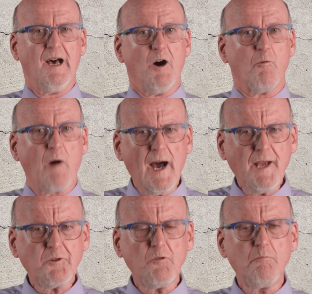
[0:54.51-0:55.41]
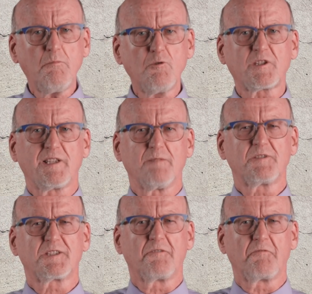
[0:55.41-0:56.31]
Why do
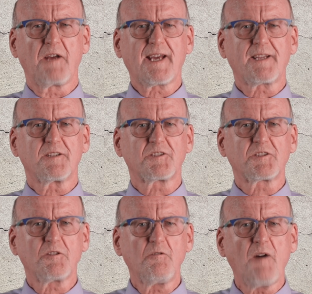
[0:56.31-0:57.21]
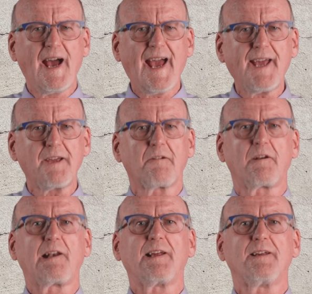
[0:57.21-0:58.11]
Muslims react so
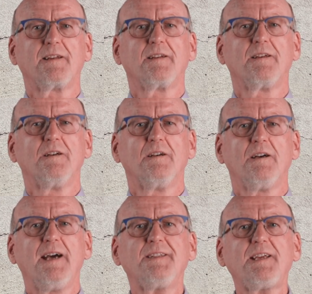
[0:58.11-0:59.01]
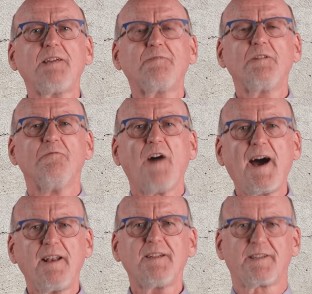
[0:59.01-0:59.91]
angrily and even
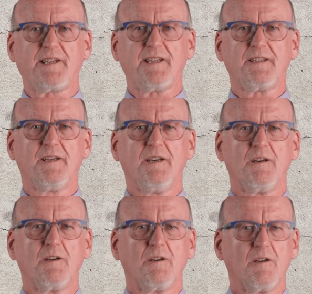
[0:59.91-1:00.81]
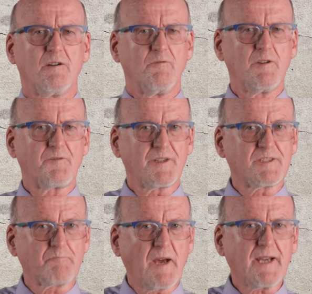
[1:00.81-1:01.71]
violently with
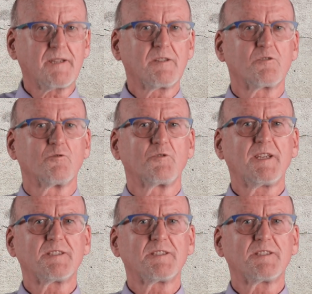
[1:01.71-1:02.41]
respect to these